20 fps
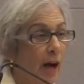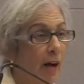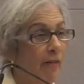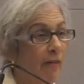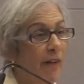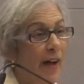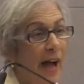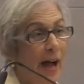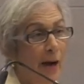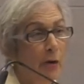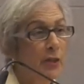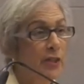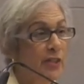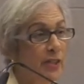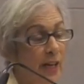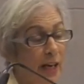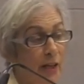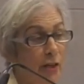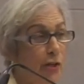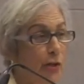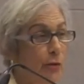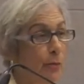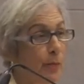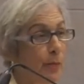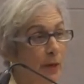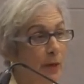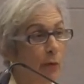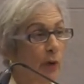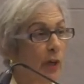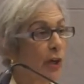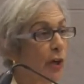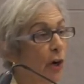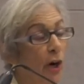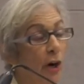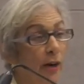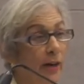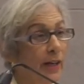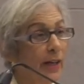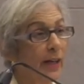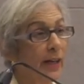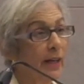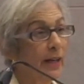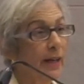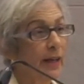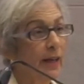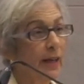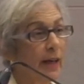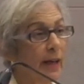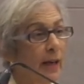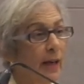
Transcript: of how sex should be regarded,